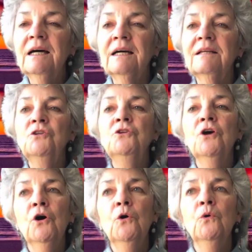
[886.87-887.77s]

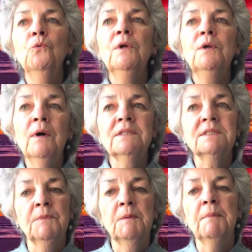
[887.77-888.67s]
no, we want
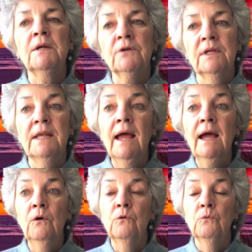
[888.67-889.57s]
something better. And
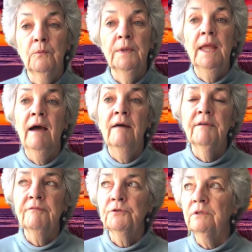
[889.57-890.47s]
now what we have
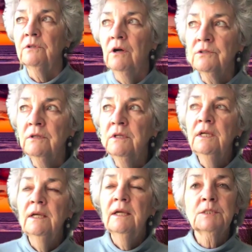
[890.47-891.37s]
after a long,
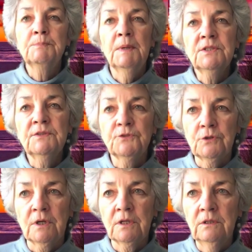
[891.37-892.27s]
expensive
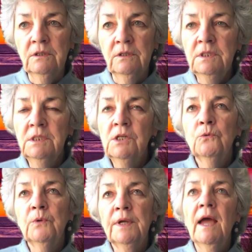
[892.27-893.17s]
struggle
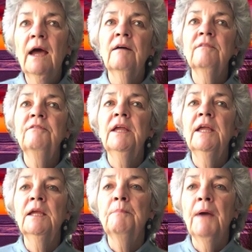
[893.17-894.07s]
We have
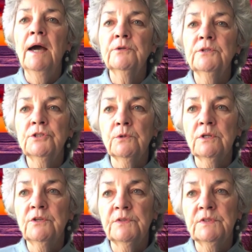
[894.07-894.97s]
a battery
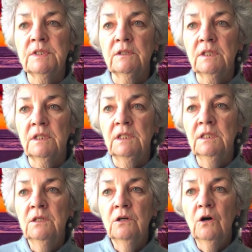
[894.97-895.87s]
storage
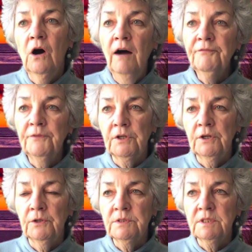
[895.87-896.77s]
facility off the
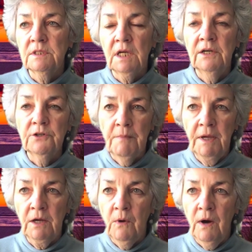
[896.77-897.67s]
coast that's 100
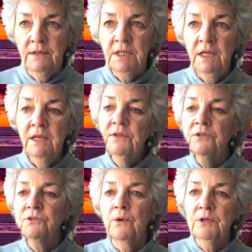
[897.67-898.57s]
megawatts
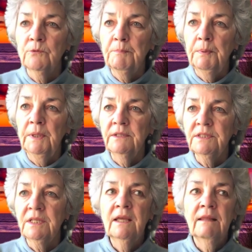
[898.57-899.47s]
that's going to
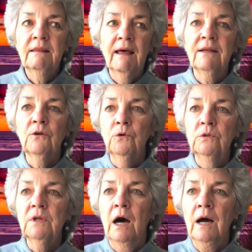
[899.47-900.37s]
replace that
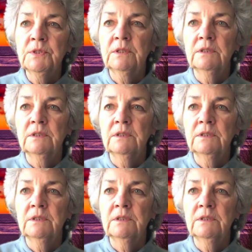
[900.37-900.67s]
old obsolete